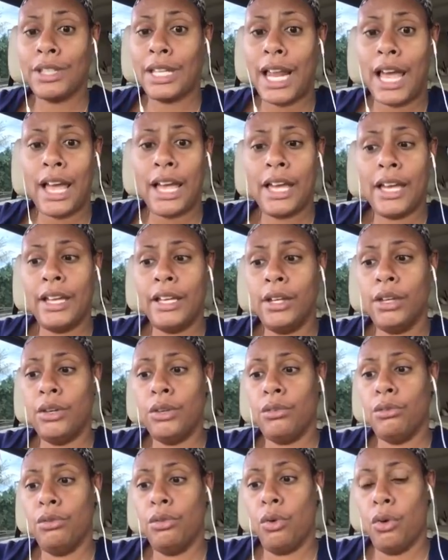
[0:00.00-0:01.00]
that I
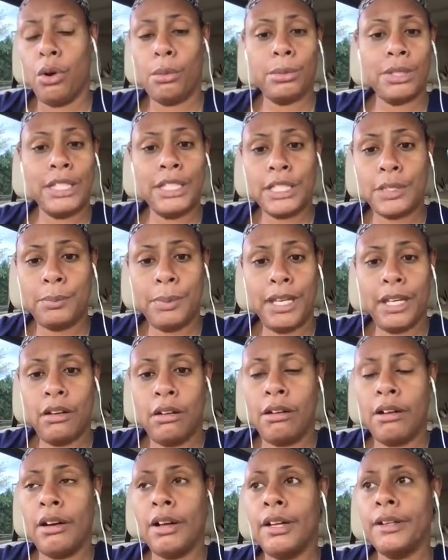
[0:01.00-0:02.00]
normally speak
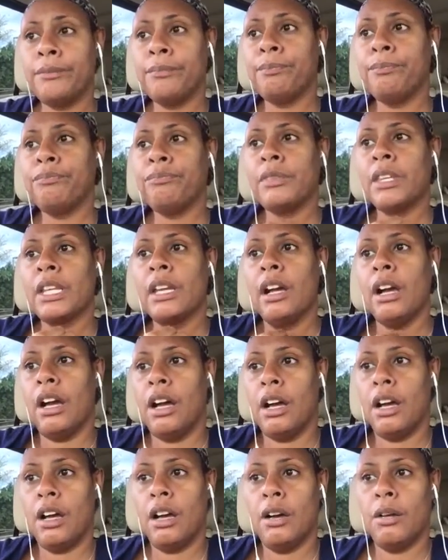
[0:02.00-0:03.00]
on,
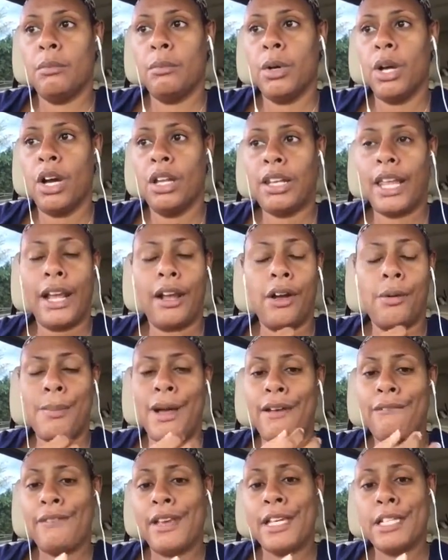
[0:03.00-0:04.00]
like on
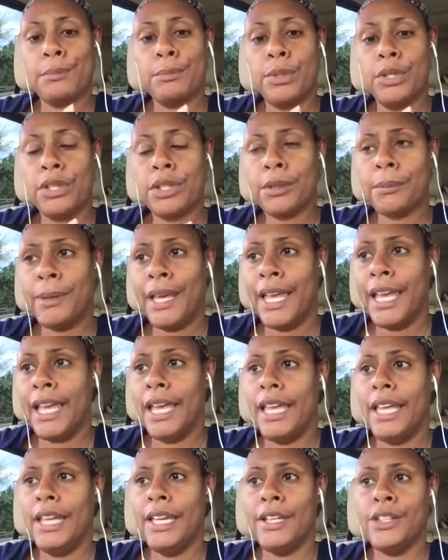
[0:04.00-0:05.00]
my Facebook
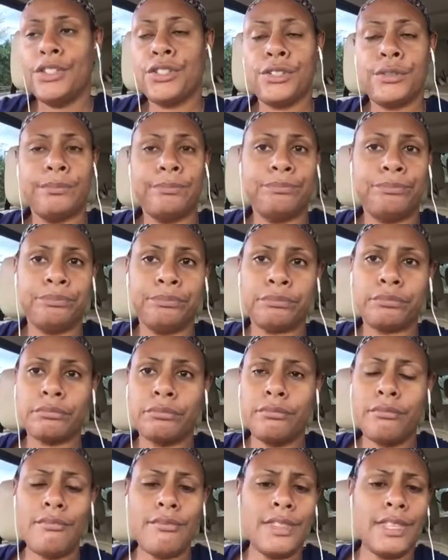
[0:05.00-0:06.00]
page,
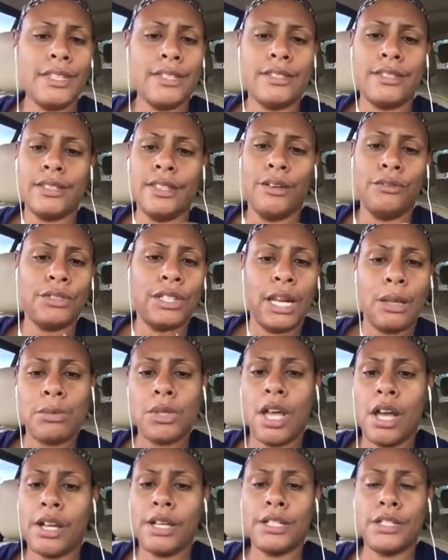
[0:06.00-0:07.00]
stuff that I'm
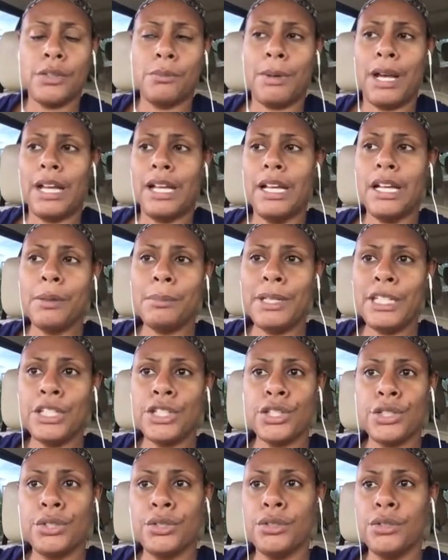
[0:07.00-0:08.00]
talking to my hubby
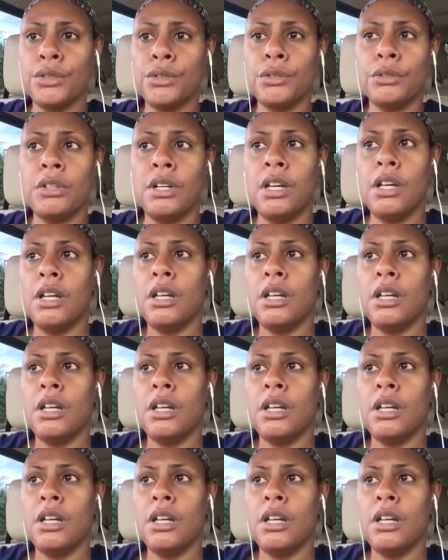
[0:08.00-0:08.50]
to,